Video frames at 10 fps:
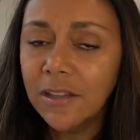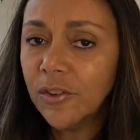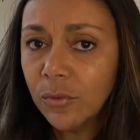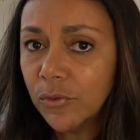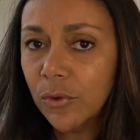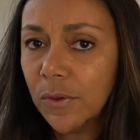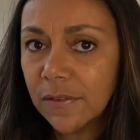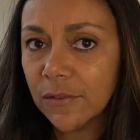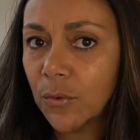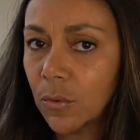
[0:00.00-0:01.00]
don't do
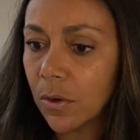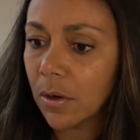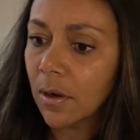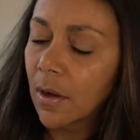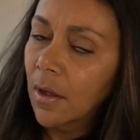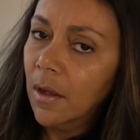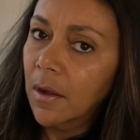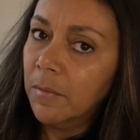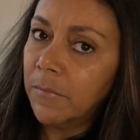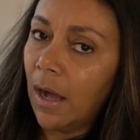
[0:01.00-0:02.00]
this for
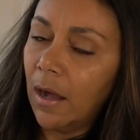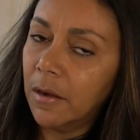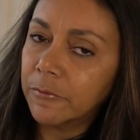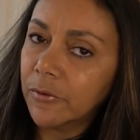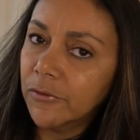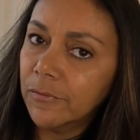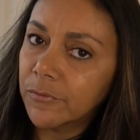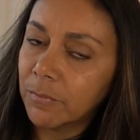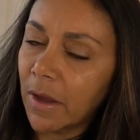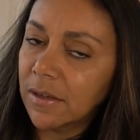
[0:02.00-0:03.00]

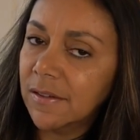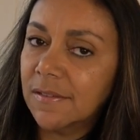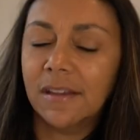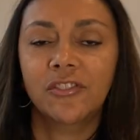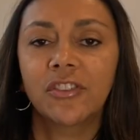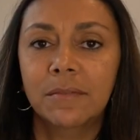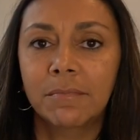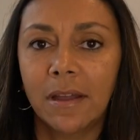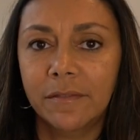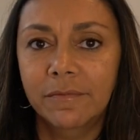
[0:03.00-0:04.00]
monetization.
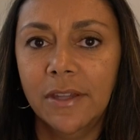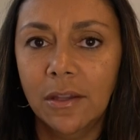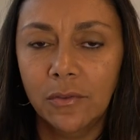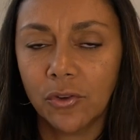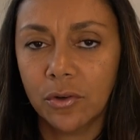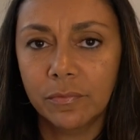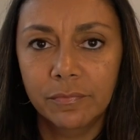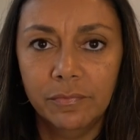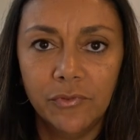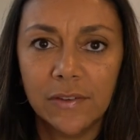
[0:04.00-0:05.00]
My videos are
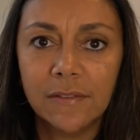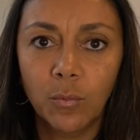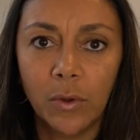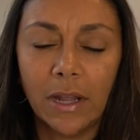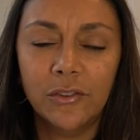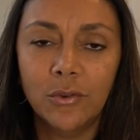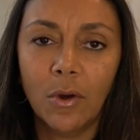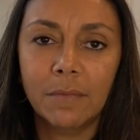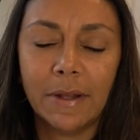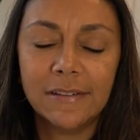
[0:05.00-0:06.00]
just what I do
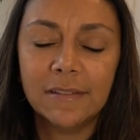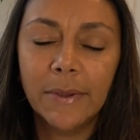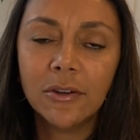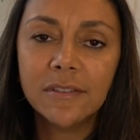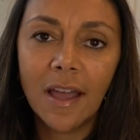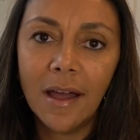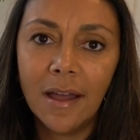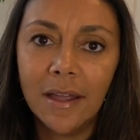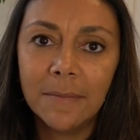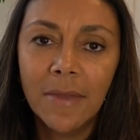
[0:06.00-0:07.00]
on my spare
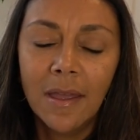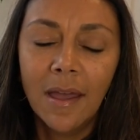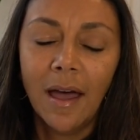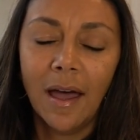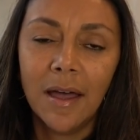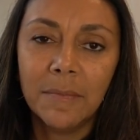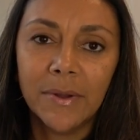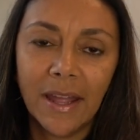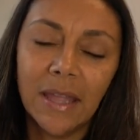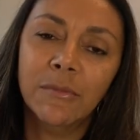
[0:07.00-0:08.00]
time,
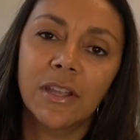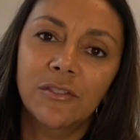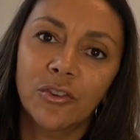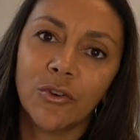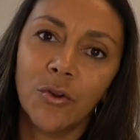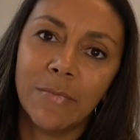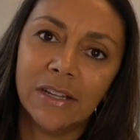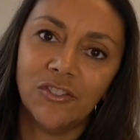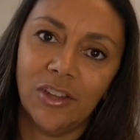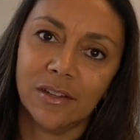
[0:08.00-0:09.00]
but I am looking to grow
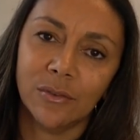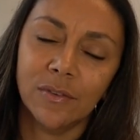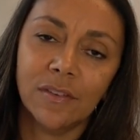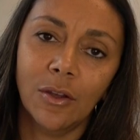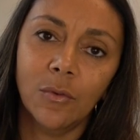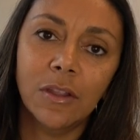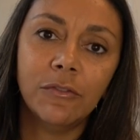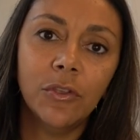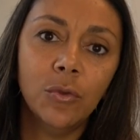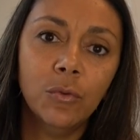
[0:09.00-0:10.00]
my channel. So
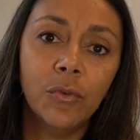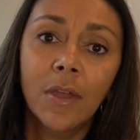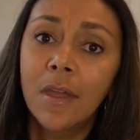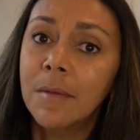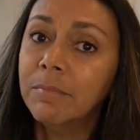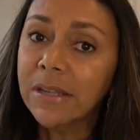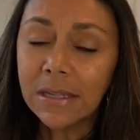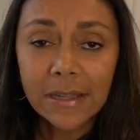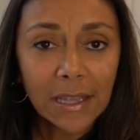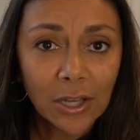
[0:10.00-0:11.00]
if you've
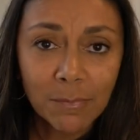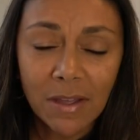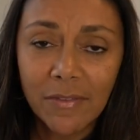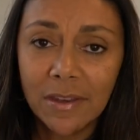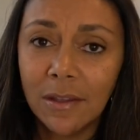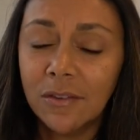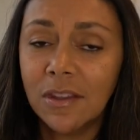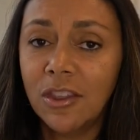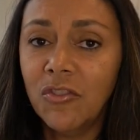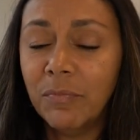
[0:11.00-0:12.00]
been clicking on my videos
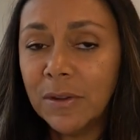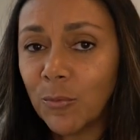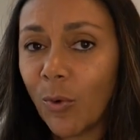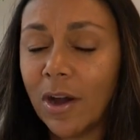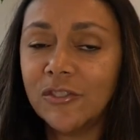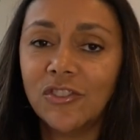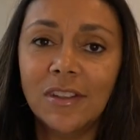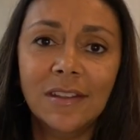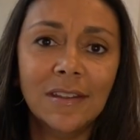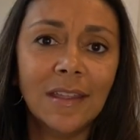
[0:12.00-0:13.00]
and you've been
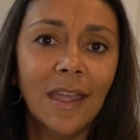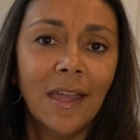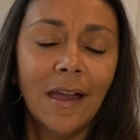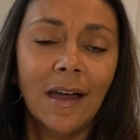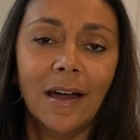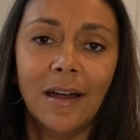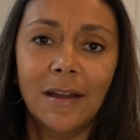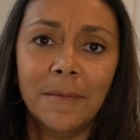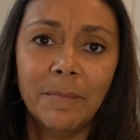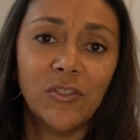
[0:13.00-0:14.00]
watching,
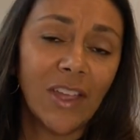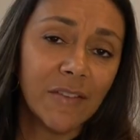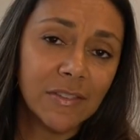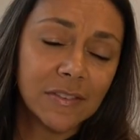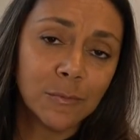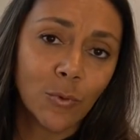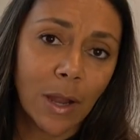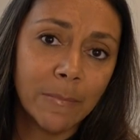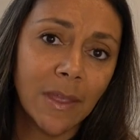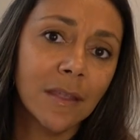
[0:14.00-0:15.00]
but you haven't
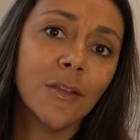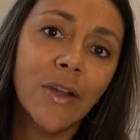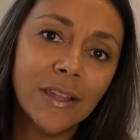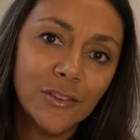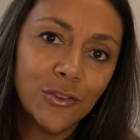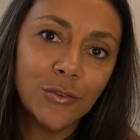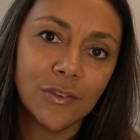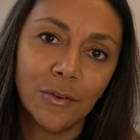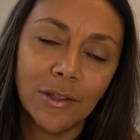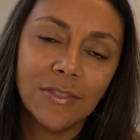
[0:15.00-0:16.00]
subscribed yet, go ahead and do
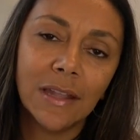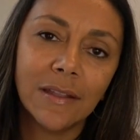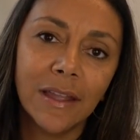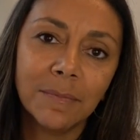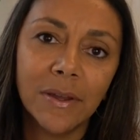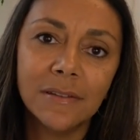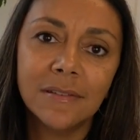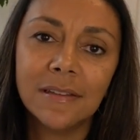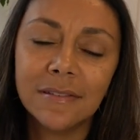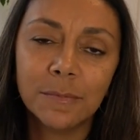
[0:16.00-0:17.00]
so. Hit that like
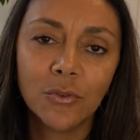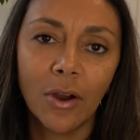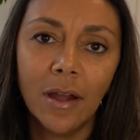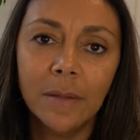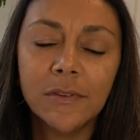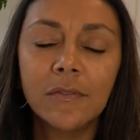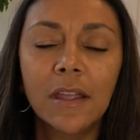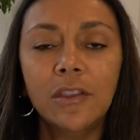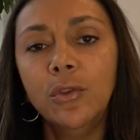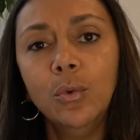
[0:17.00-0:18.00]
button and subscribe so
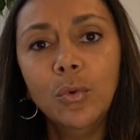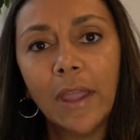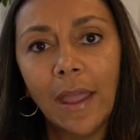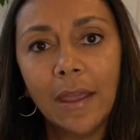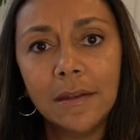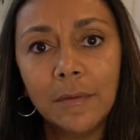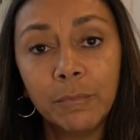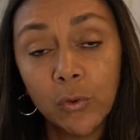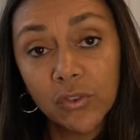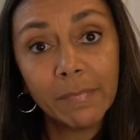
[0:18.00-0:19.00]
that you can
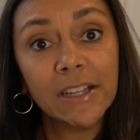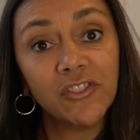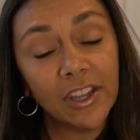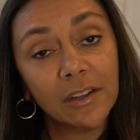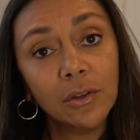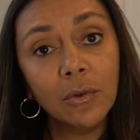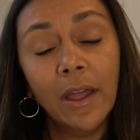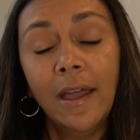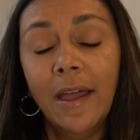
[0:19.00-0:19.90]
boost my channel